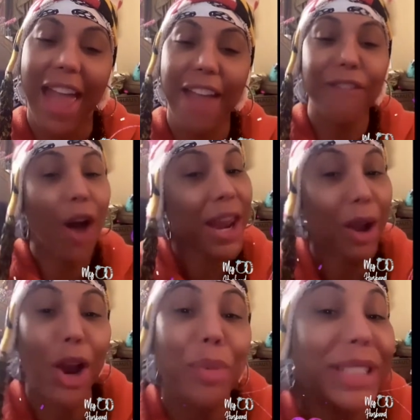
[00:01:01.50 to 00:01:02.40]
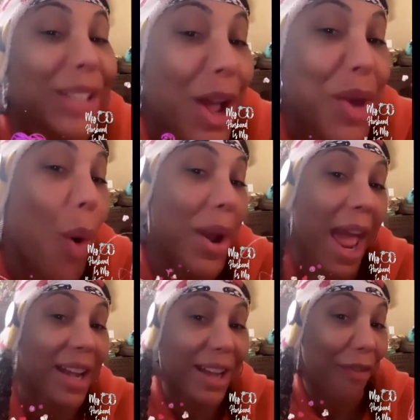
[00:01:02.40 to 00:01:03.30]
hey, Fauna, girl, we saw you on
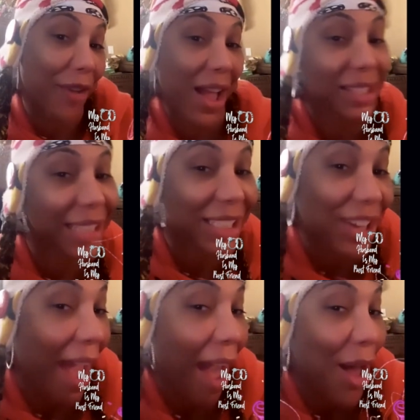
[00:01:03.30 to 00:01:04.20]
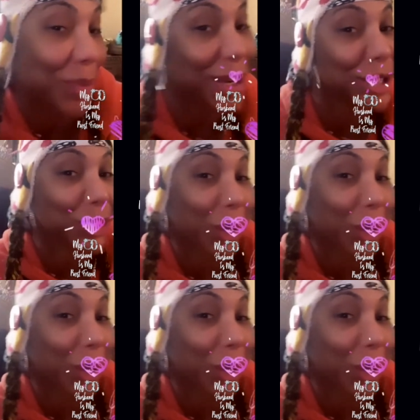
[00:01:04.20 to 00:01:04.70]
90 Day Fiancé, child. We